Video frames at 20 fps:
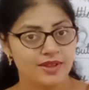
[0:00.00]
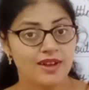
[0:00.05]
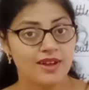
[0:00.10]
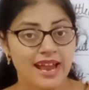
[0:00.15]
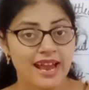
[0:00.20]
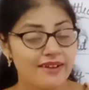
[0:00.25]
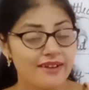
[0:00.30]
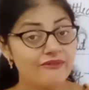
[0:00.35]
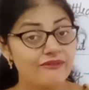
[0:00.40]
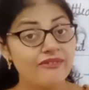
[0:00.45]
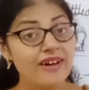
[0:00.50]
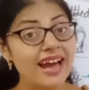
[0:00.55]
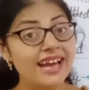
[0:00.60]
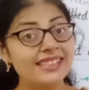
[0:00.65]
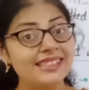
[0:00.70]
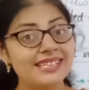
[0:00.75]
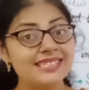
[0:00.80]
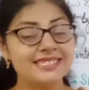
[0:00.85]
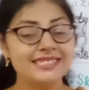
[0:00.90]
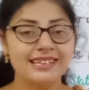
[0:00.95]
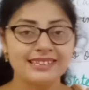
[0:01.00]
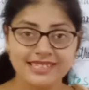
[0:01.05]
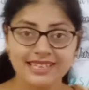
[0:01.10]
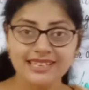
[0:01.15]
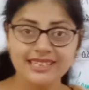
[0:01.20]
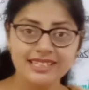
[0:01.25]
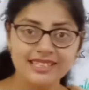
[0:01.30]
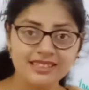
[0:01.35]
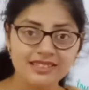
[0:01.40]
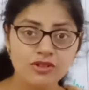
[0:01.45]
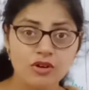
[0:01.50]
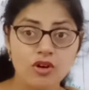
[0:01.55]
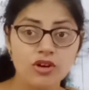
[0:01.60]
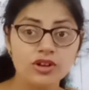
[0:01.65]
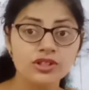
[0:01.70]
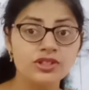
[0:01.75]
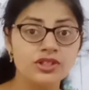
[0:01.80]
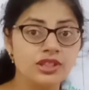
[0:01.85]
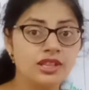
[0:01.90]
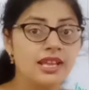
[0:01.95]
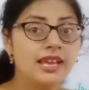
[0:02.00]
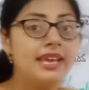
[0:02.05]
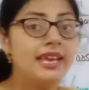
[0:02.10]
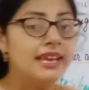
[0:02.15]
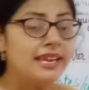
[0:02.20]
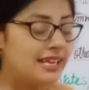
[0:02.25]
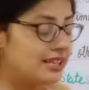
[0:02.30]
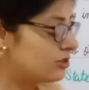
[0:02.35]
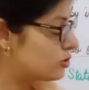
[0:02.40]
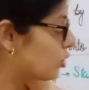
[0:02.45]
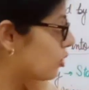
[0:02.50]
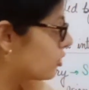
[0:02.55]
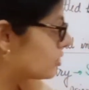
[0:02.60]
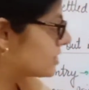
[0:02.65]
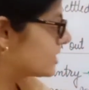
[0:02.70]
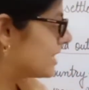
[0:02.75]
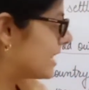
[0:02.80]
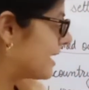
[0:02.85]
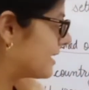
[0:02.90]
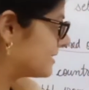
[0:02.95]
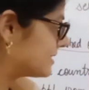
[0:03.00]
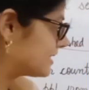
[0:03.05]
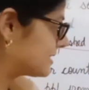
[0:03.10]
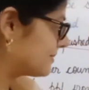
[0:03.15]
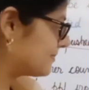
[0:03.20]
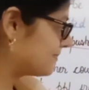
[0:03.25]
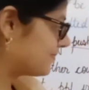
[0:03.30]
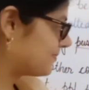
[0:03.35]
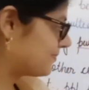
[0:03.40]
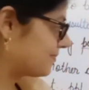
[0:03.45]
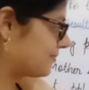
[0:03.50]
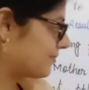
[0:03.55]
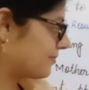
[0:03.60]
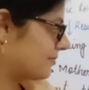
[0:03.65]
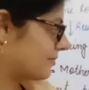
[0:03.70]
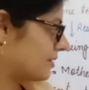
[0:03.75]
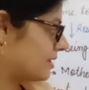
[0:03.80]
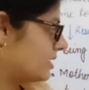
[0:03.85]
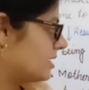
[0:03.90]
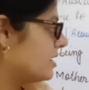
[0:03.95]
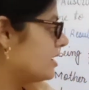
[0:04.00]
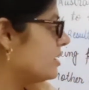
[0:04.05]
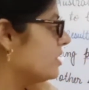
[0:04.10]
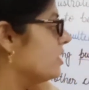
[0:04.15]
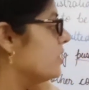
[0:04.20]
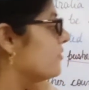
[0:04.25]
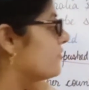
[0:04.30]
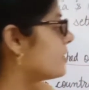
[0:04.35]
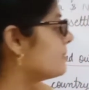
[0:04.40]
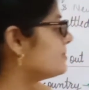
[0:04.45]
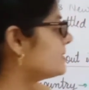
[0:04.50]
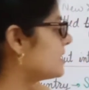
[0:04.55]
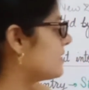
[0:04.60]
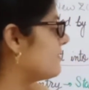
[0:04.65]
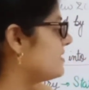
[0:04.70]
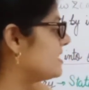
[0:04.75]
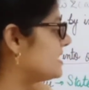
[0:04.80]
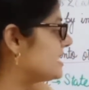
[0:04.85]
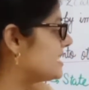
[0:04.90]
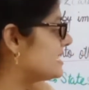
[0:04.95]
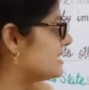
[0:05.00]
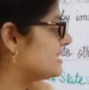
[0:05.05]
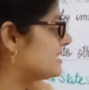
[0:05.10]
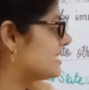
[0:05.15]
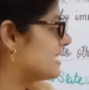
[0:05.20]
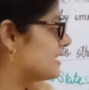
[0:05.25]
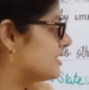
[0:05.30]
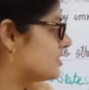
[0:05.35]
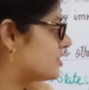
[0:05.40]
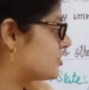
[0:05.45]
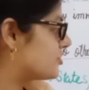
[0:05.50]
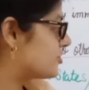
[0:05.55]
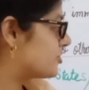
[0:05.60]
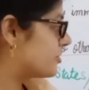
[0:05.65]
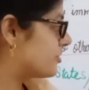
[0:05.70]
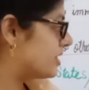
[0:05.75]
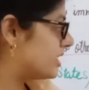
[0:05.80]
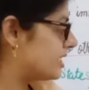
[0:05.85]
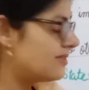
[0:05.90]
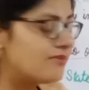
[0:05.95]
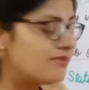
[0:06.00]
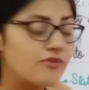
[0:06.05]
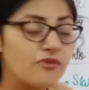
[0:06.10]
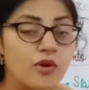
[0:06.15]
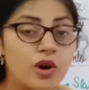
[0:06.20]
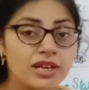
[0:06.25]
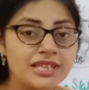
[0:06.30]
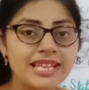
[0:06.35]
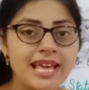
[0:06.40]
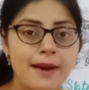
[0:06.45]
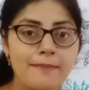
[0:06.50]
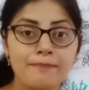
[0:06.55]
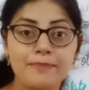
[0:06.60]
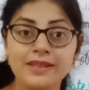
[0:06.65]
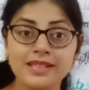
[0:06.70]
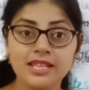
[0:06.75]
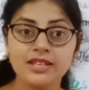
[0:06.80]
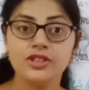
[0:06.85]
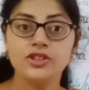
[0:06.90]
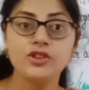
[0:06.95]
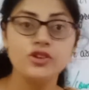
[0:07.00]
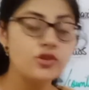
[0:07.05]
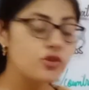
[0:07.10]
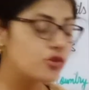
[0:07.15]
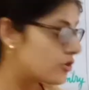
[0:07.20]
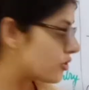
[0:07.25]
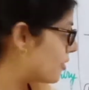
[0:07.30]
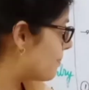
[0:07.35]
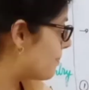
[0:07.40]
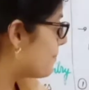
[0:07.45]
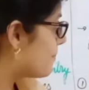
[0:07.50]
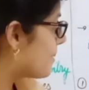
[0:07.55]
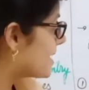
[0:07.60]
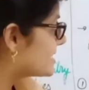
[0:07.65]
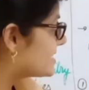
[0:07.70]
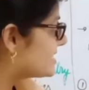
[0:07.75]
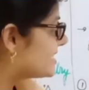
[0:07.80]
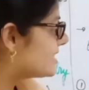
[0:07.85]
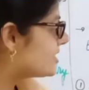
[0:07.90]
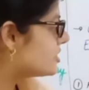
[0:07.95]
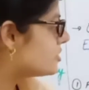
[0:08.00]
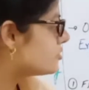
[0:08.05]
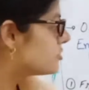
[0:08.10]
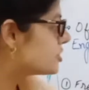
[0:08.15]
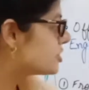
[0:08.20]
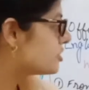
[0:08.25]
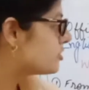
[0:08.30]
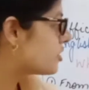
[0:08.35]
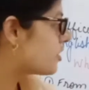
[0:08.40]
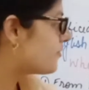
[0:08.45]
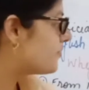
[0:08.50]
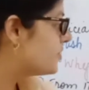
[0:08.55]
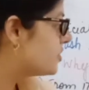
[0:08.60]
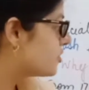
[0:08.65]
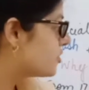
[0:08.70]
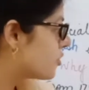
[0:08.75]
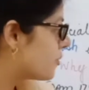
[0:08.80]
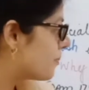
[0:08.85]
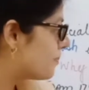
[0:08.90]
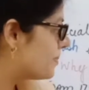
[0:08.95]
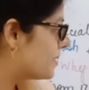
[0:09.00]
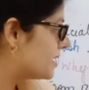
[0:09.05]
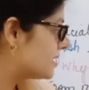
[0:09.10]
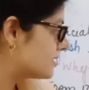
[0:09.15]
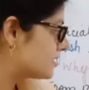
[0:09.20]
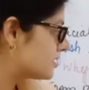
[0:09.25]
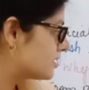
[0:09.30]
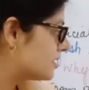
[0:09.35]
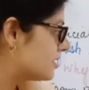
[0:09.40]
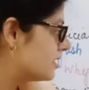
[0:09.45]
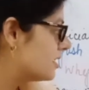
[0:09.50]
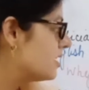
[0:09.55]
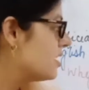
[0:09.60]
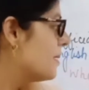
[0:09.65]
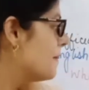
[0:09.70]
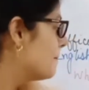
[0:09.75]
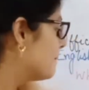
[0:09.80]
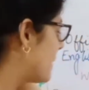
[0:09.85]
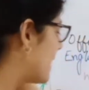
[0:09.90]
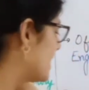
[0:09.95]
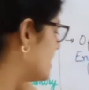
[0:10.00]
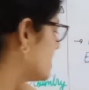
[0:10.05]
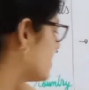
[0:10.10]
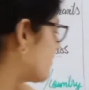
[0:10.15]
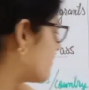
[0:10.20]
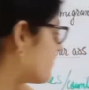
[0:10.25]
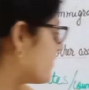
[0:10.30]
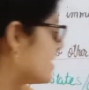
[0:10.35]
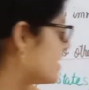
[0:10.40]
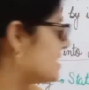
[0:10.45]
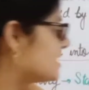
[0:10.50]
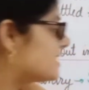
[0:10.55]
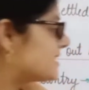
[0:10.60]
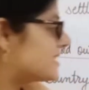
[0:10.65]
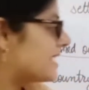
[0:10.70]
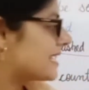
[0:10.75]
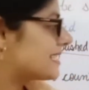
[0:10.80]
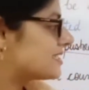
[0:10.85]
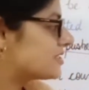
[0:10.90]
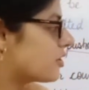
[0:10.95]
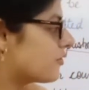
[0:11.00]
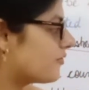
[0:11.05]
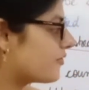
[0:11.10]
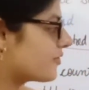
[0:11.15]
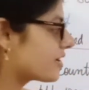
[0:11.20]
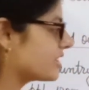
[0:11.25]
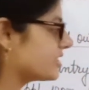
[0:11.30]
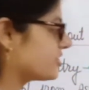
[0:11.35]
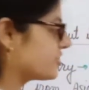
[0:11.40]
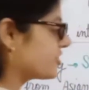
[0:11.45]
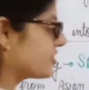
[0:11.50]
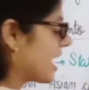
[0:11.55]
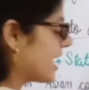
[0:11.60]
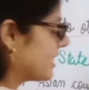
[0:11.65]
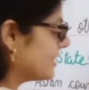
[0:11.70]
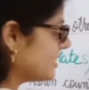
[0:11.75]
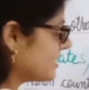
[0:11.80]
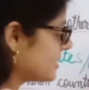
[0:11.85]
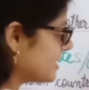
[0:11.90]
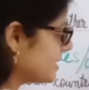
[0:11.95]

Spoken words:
Why they settled in those lands? From 17th century, what happened in Europe? Persecution of Europeans by different sects of Christianity.